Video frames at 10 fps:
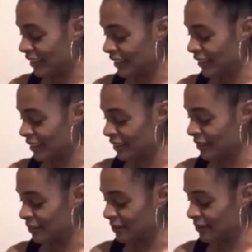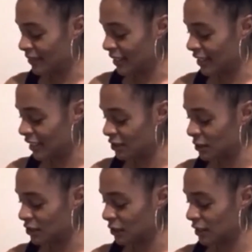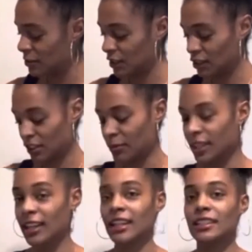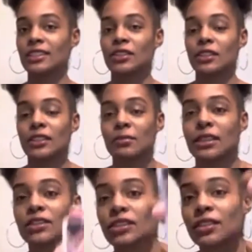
And then I just want to show this picture. I'm being guided to show this picture.